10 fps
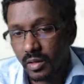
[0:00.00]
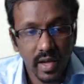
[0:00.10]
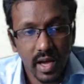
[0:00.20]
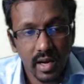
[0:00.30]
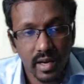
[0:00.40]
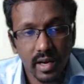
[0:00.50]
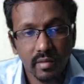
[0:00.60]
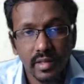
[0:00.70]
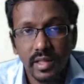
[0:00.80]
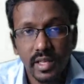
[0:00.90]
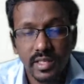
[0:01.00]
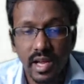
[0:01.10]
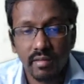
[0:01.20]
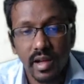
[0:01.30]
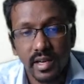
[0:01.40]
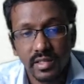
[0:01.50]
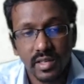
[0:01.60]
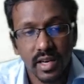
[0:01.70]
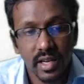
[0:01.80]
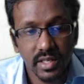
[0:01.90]
We are done with the Java
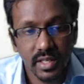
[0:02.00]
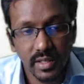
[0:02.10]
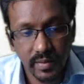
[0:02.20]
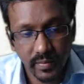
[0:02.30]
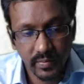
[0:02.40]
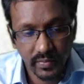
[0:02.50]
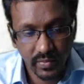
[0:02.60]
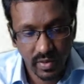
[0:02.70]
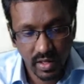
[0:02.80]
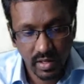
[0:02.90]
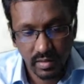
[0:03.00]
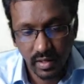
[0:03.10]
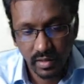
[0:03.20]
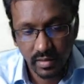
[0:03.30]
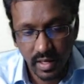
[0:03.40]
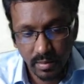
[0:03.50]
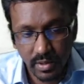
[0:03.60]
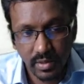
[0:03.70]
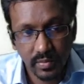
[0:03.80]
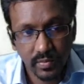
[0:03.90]
installation. 6
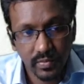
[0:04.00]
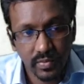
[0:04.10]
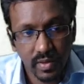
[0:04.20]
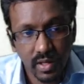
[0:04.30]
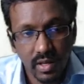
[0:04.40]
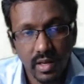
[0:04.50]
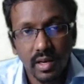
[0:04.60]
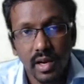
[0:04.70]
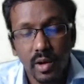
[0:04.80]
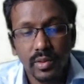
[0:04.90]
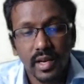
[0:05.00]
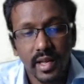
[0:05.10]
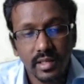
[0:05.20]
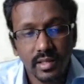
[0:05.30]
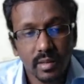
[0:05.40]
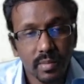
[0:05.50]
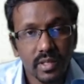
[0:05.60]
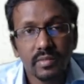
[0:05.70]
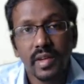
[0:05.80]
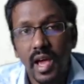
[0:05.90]
steps. Now the next step
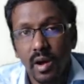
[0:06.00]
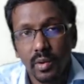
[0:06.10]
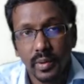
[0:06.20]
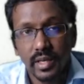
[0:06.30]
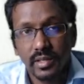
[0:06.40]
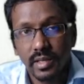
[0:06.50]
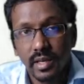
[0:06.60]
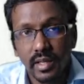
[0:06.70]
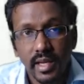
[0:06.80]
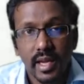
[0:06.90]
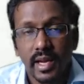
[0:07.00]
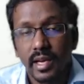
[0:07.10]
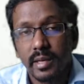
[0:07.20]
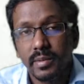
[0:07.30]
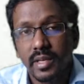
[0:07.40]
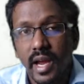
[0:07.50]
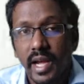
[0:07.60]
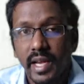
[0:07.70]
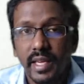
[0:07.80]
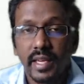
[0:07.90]
is we have to install the Eclipse
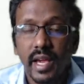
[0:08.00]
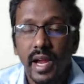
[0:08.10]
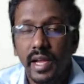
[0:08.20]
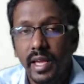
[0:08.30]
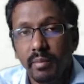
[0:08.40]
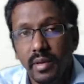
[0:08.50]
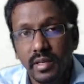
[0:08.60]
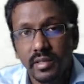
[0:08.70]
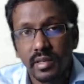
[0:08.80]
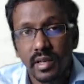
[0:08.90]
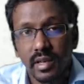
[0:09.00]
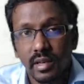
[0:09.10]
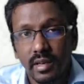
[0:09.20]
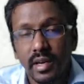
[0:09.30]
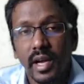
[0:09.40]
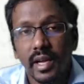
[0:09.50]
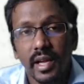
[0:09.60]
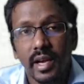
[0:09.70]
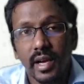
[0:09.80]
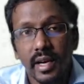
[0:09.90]
IDE. IDE means
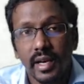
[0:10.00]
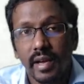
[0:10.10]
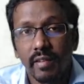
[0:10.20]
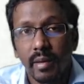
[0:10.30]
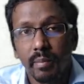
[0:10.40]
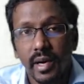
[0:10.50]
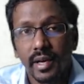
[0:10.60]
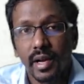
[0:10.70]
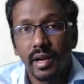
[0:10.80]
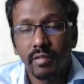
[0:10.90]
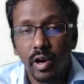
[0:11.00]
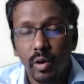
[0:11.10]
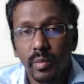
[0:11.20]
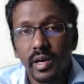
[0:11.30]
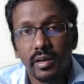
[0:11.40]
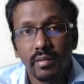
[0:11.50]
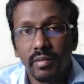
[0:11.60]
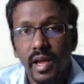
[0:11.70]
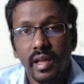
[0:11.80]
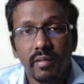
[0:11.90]
integrated development environment,
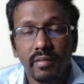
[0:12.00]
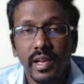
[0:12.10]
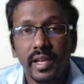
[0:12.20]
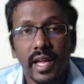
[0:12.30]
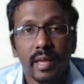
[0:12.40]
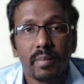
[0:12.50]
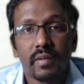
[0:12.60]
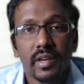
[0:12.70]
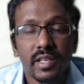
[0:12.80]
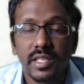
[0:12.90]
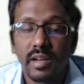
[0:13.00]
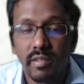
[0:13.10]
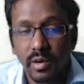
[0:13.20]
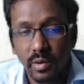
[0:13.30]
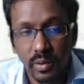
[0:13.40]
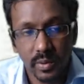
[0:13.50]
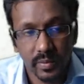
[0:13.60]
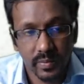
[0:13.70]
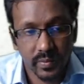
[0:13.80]
where we type our Java code.